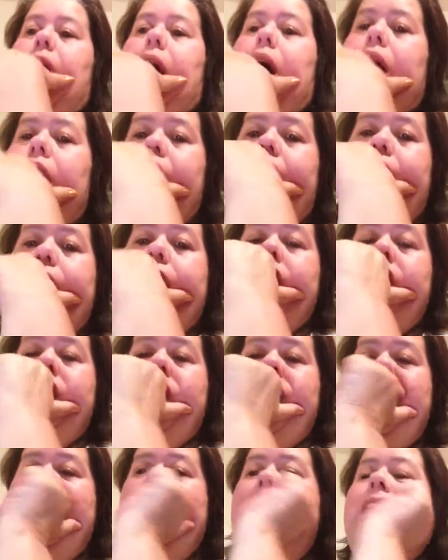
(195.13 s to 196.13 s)
Uh,
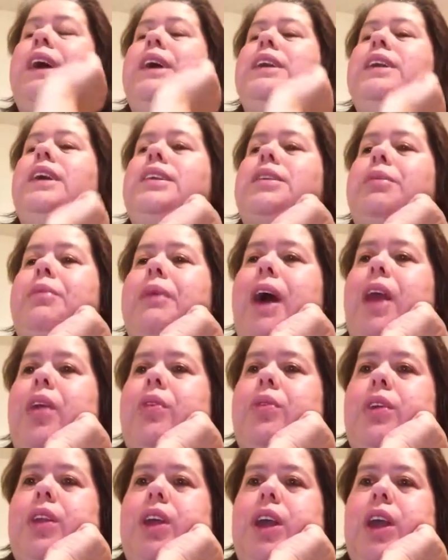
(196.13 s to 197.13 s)
doesn't
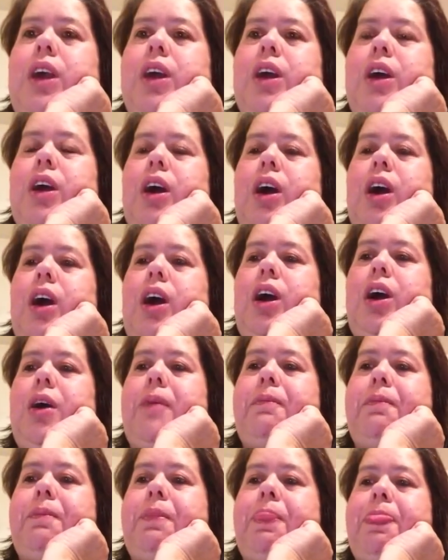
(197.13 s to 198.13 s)
matter really.
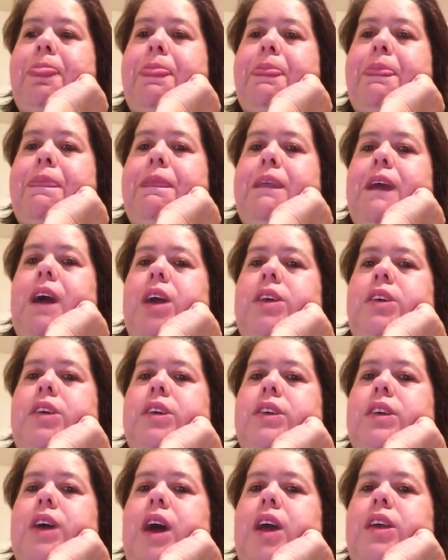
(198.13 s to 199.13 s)
Um, I
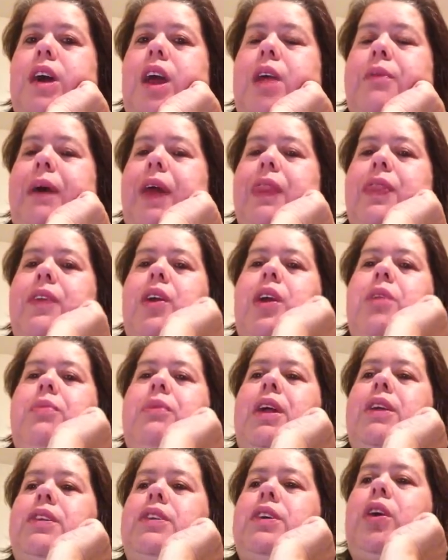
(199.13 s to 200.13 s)
just got done about 30
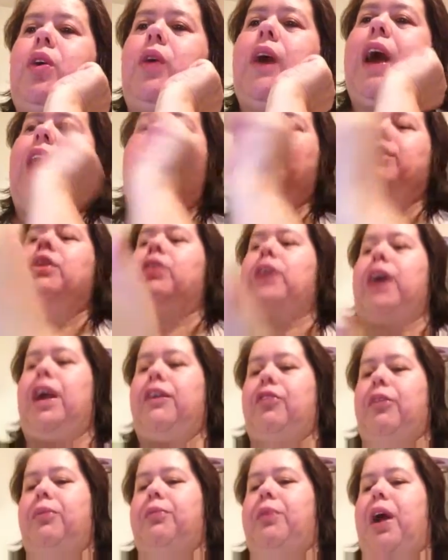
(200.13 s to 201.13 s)
minutes ago having, okay,
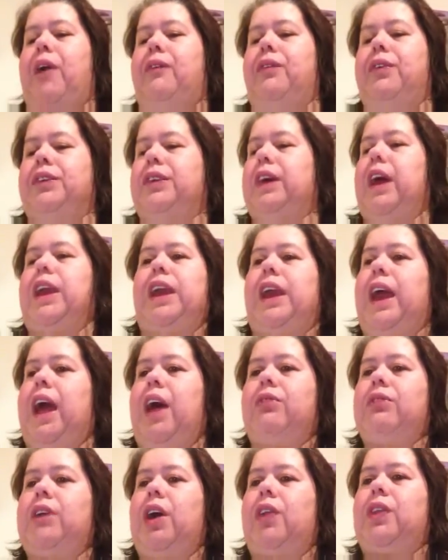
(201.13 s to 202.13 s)
for breakfast, I didn't
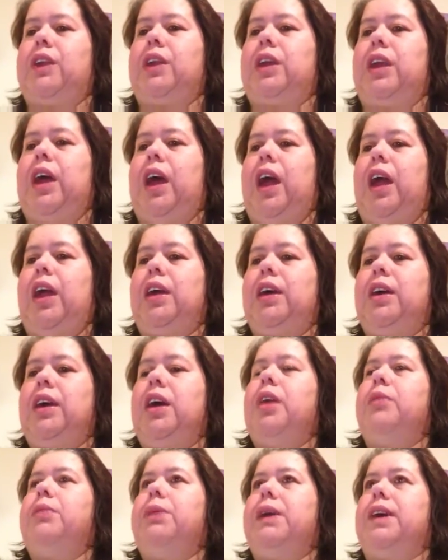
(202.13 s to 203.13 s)
have nothing today
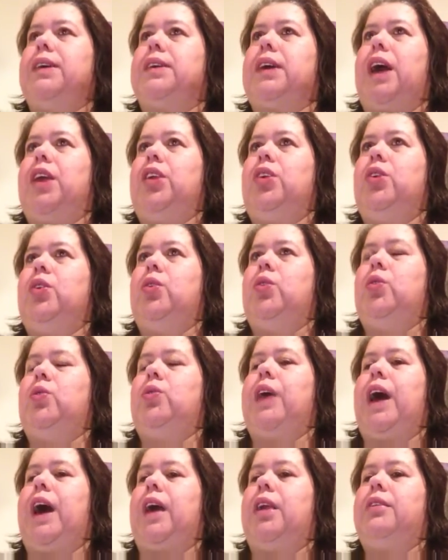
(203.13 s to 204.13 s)
because I knew
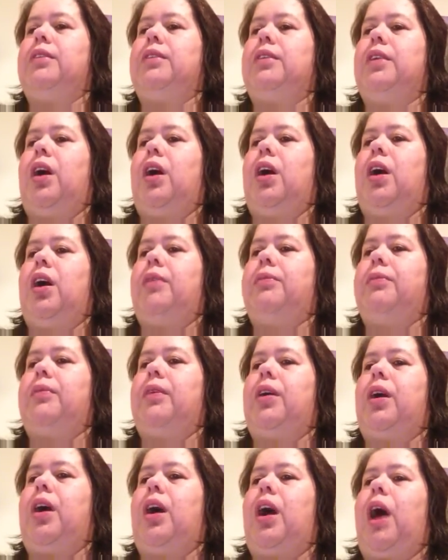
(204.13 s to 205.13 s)
that um,
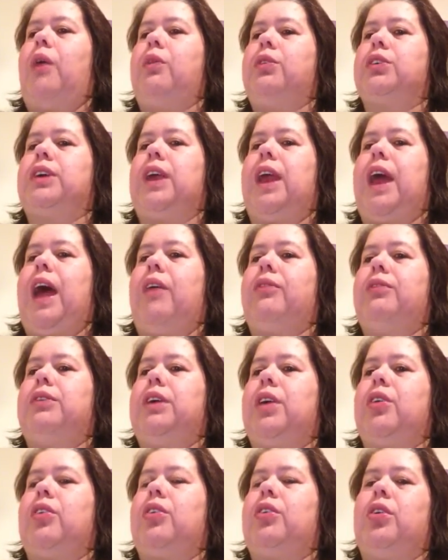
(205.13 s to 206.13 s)
I was going to have
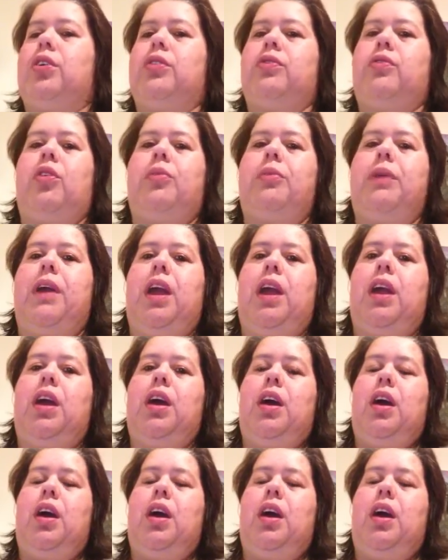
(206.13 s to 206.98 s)
dinner cooked for me.